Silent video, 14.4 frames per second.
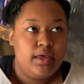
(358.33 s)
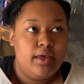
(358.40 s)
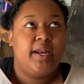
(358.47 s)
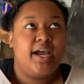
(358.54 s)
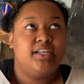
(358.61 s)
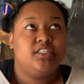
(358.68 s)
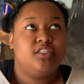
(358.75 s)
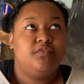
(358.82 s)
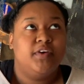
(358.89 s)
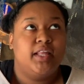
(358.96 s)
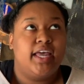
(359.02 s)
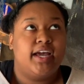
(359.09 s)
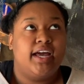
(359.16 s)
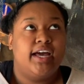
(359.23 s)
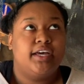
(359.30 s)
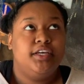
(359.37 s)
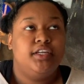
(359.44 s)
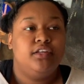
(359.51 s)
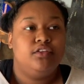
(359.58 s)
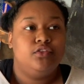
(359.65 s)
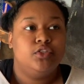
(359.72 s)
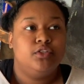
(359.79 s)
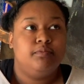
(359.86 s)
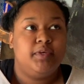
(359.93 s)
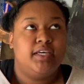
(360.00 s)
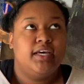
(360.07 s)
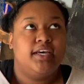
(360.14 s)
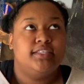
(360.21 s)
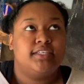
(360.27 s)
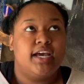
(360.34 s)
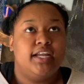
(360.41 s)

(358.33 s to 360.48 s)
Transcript: But I just felt like I couldn't do it because